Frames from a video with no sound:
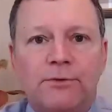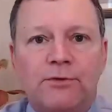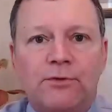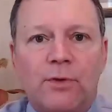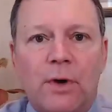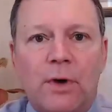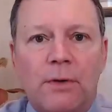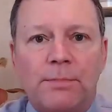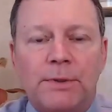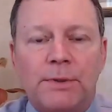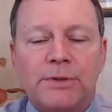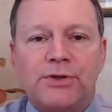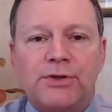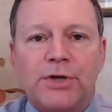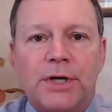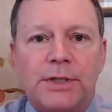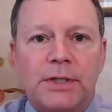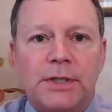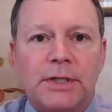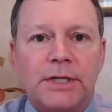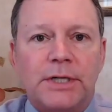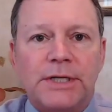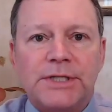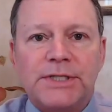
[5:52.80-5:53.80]
Trump
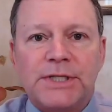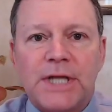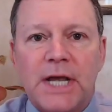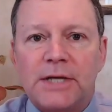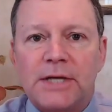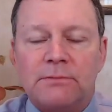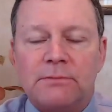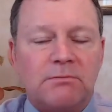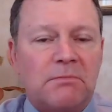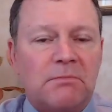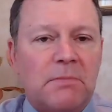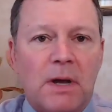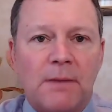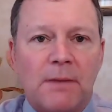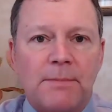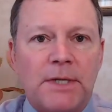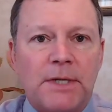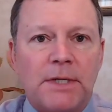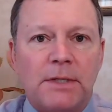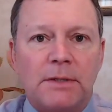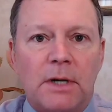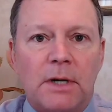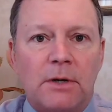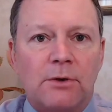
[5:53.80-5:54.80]
agenda, is that, I
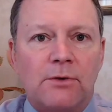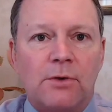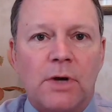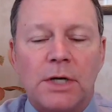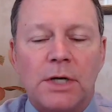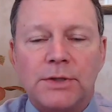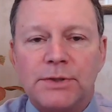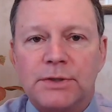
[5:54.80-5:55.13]
mean, across